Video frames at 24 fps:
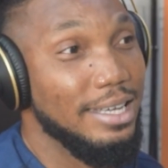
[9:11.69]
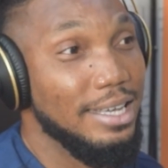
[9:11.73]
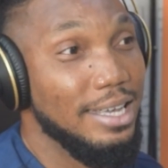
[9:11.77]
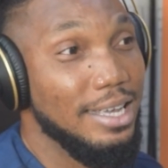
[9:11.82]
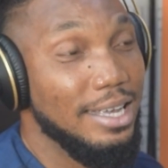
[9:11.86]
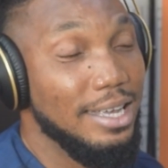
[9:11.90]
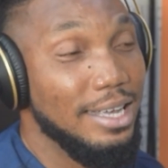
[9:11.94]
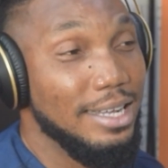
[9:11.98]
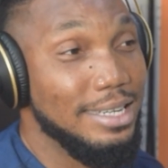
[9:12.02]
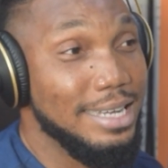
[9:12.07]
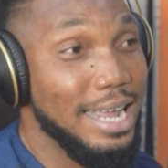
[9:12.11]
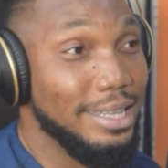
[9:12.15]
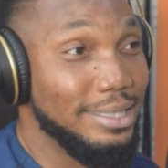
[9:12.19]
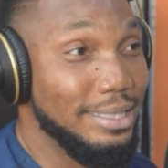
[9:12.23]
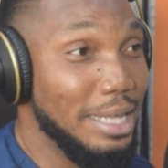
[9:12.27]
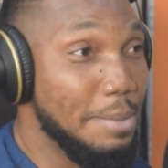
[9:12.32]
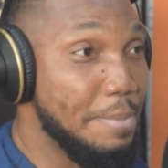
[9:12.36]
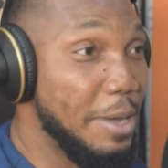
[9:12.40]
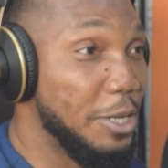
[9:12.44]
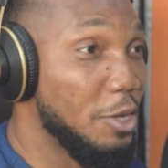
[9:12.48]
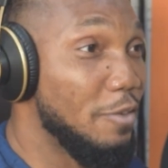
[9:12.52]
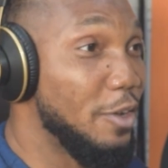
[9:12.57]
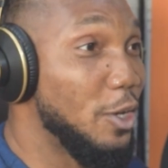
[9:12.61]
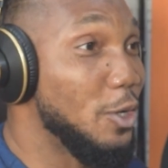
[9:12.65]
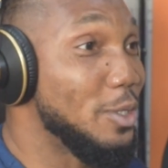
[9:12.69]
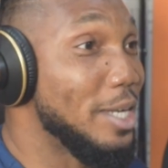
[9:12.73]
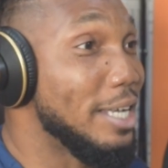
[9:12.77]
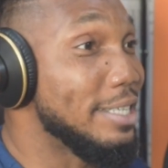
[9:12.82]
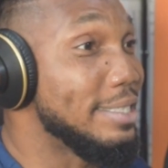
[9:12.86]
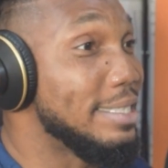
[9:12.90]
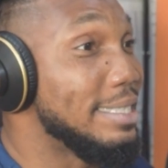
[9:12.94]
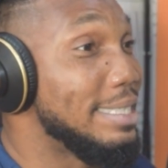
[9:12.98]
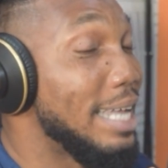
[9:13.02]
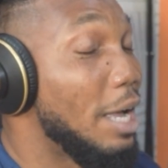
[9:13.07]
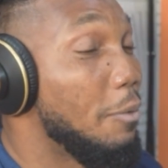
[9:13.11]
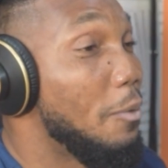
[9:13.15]
That they might not really
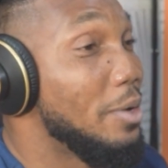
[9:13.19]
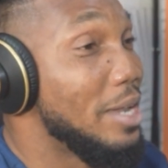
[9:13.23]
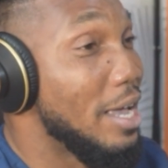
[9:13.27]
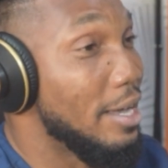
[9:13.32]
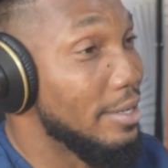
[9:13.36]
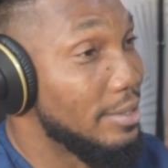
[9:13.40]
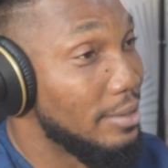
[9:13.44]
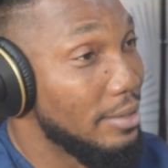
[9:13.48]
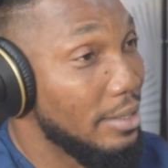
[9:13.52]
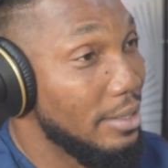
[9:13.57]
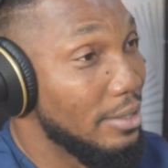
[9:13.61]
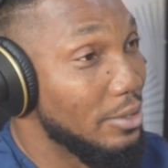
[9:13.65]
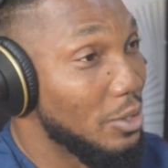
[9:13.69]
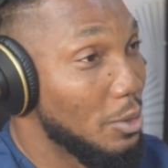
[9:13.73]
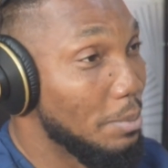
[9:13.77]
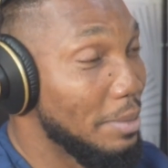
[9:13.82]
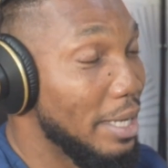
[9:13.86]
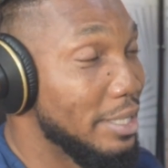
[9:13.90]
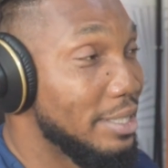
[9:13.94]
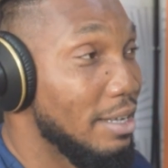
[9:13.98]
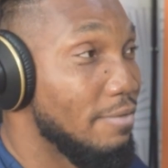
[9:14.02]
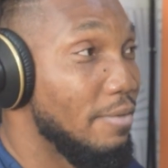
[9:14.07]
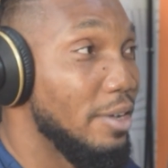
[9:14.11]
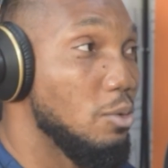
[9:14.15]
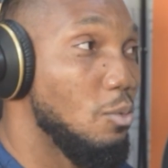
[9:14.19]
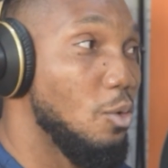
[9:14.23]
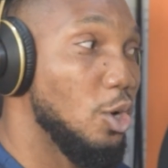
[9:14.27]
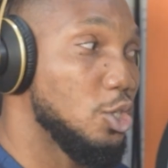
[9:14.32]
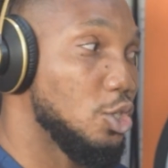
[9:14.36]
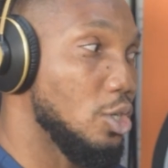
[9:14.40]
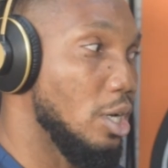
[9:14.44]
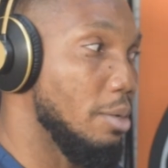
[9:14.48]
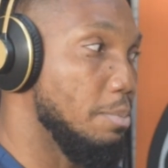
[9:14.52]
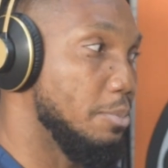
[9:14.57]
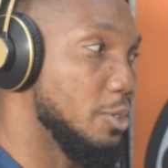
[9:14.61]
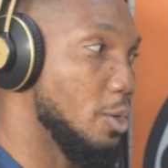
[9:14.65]
understand what they are saying. Sometimes they
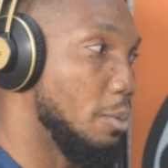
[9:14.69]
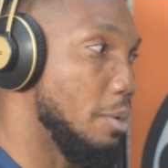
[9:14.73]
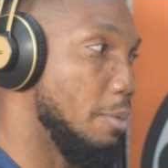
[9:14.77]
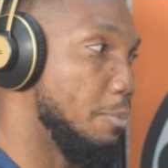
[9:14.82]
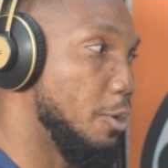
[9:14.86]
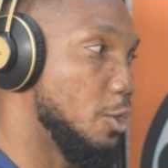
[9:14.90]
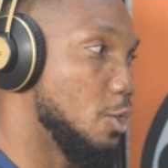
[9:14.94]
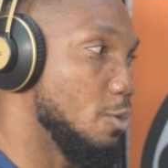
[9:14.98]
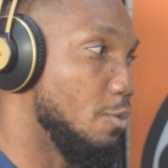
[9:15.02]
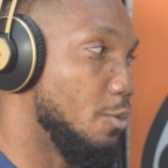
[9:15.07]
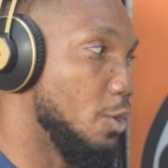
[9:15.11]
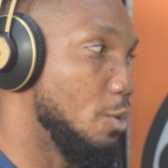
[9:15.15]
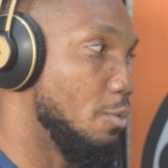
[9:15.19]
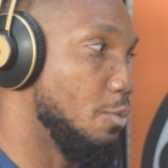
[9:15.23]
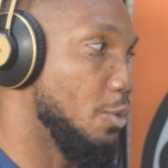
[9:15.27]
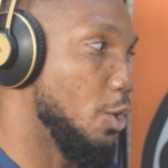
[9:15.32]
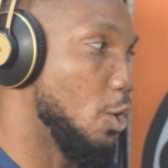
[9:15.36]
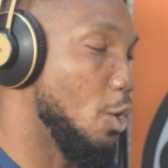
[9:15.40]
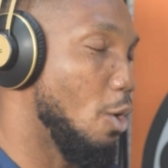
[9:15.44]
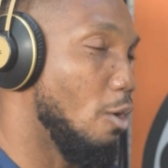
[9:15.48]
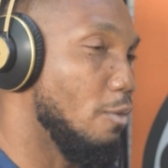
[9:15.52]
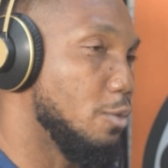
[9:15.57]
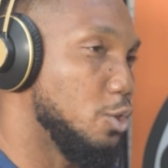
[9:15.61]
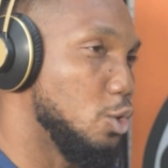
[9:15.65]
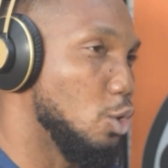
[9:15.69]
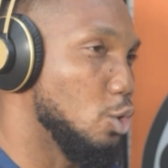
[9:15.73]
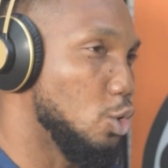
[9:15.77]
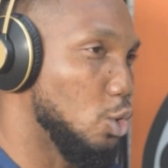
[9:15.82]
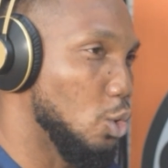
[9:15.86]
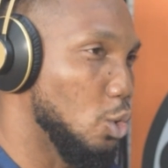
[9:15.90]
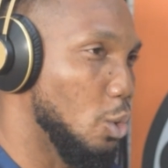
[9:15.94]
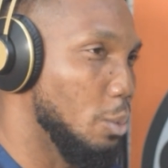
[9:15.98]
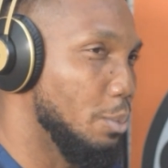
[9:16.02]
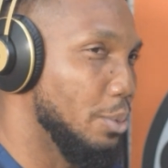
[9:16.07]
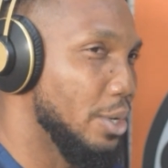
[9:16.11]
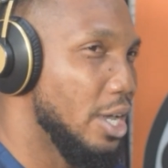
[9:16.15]
watch a video off
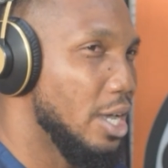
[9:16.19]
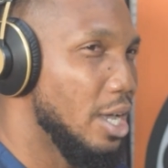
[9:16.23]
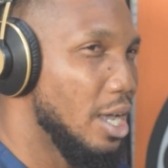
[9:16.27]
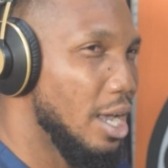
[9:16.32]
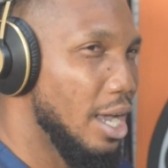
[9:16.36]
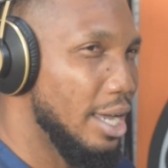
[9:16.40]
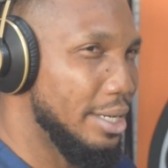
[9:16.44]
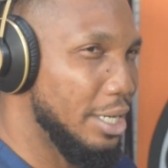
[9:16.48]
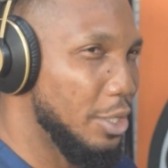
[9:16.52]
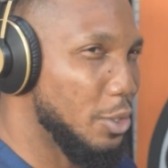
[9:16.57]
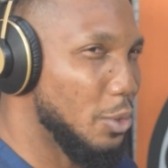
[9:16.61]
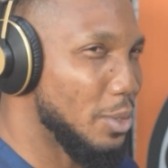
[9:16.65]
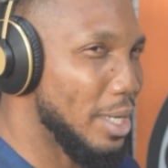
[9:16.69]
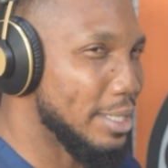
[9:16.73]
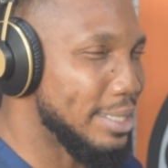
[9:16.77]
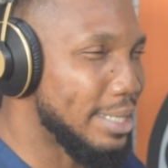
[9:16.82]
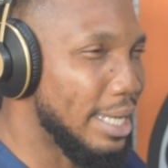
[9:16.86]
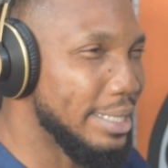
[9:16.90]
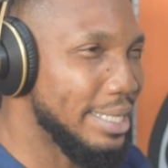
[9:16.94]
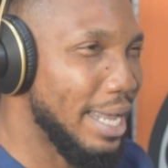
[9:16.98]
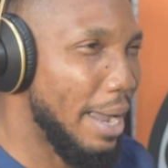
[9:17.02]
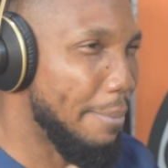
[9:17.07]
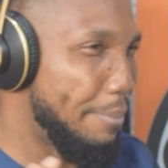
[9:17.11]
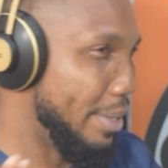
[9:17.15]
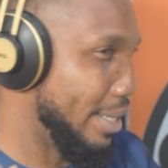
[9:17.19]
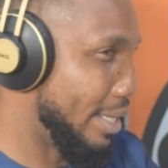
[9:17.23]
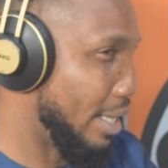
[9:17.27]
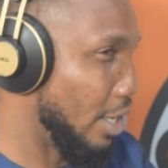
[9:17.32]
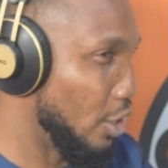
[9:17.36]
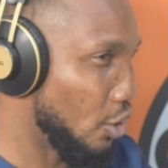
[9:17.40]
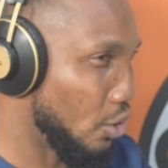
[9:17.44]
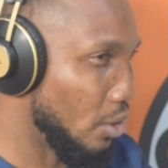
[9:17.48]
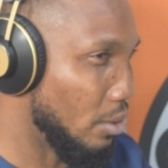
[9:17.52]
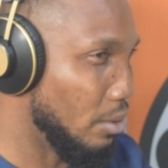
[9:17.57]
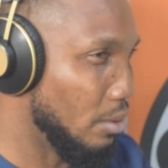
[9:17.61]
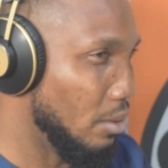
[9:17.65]
YouTube, they don't understand the
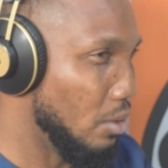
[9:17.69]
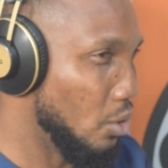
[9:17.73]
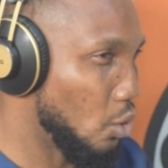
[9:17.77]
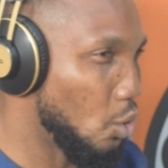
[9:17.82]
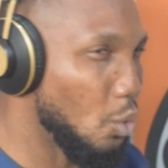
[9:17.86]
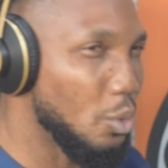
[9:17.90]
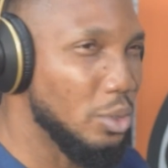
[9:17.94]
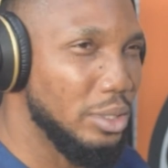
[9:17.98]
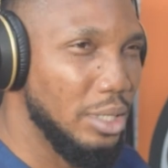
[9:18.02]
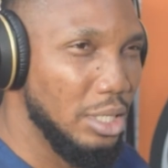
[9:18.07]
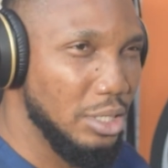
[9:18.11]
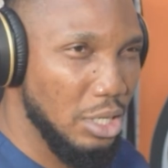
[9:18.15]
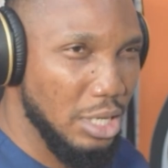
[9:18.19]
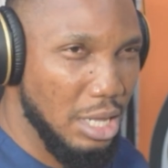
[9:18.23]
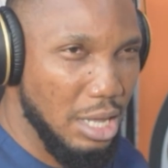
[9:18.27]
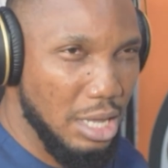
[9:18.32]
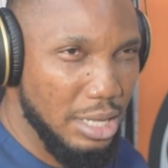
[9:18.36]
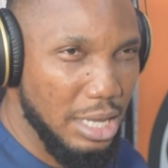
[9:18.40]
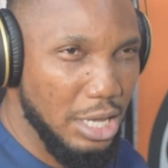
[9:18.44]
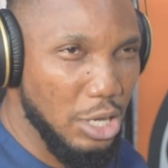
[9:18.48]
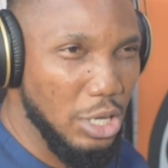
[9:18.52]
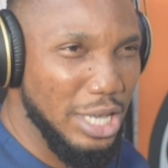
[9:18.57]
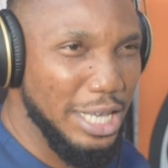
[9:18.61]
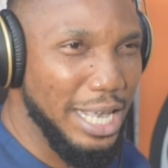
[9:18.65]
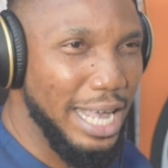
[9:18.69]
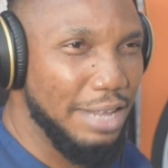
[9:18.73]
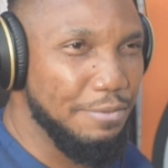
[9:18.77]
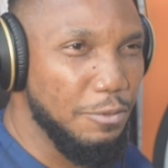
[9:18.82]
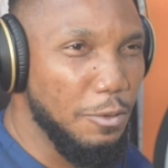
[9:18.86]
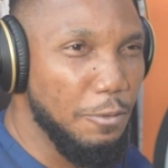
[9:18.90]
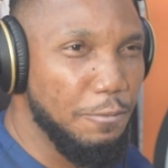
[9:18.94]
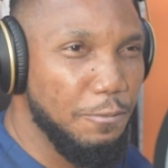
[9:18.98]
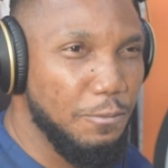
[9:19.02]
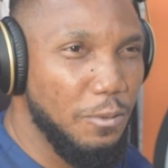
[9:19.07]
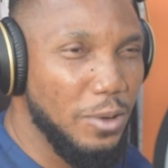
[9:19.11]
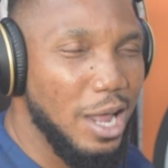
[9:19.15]
application. So it can
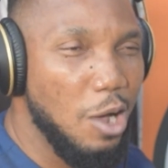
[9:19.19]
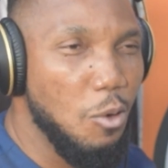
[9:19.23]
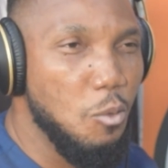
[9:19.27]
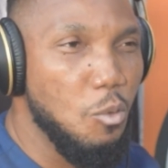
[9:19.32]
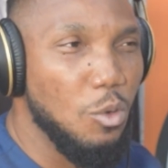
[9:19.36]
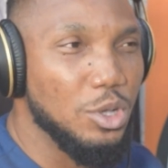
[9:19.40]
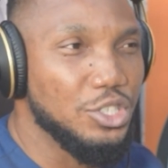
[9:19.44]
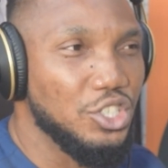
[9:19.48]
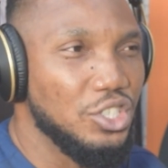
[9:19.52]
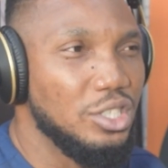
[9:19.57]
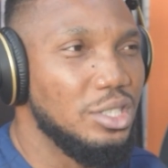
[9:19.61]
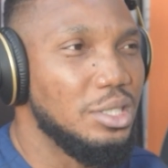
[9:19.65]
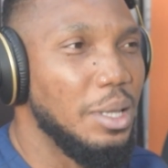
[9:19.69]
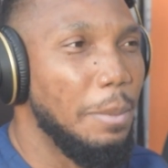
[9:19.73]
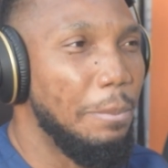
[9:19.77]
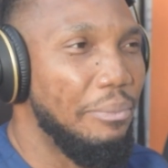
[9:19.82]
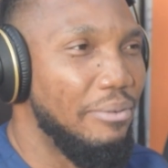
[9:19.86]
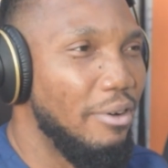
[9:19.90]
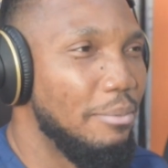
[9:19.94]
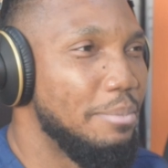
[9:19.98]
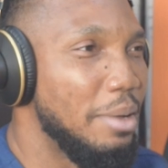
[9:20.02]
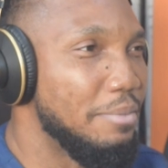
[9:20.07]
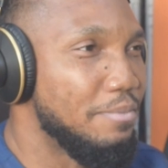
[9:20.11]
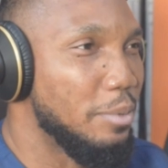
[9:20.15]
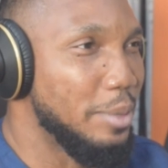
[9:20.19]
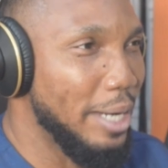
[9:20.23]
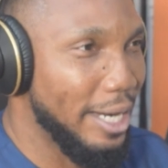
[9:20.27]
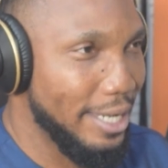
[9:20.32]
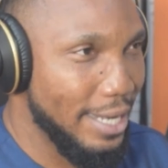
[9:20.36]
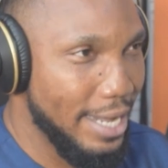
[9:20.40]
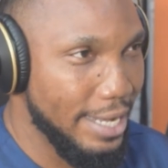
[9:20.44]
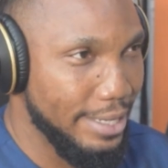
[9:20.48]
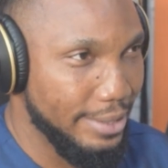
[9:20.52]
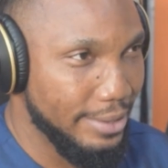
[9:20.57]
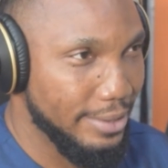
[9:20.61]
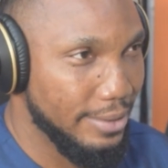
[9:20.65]
even further worsen the problem for the
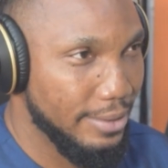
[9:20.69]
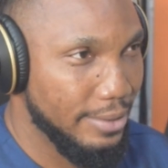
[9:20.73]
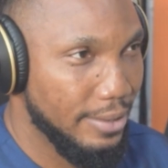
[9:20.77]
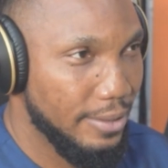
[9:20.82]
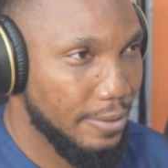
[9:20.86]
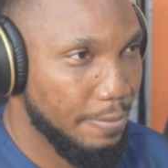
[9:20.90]
client.